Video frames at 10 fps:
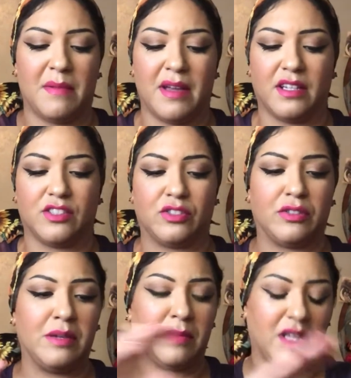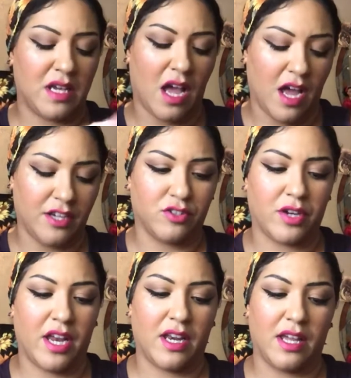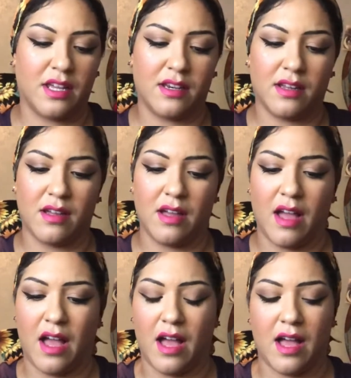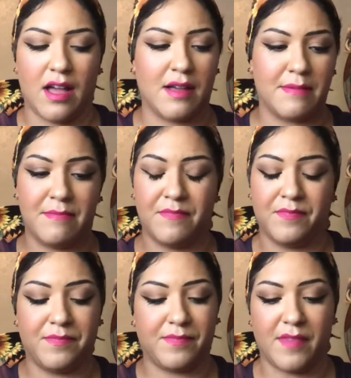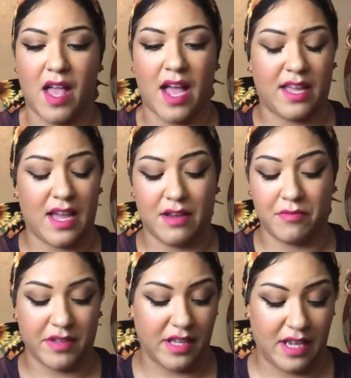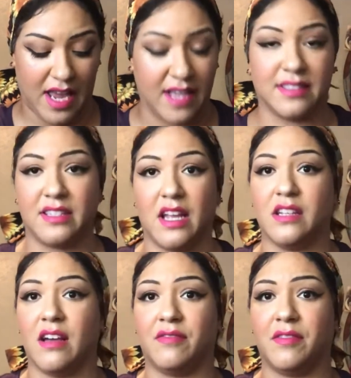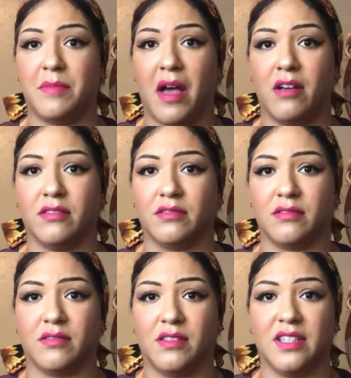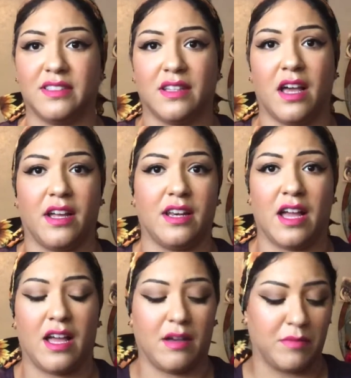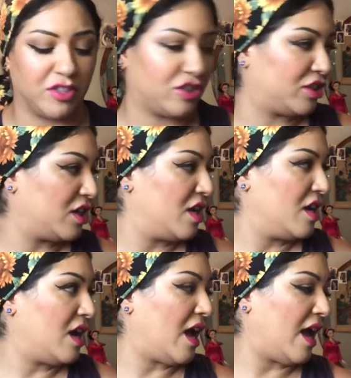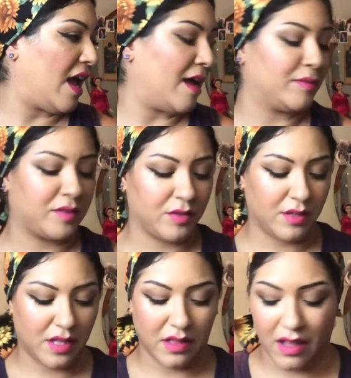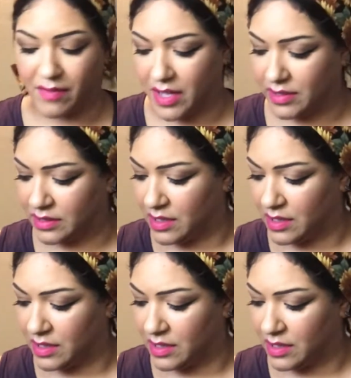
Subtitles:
Extremely hydrated. I really can't say enough about this line, how much I absolutely love it.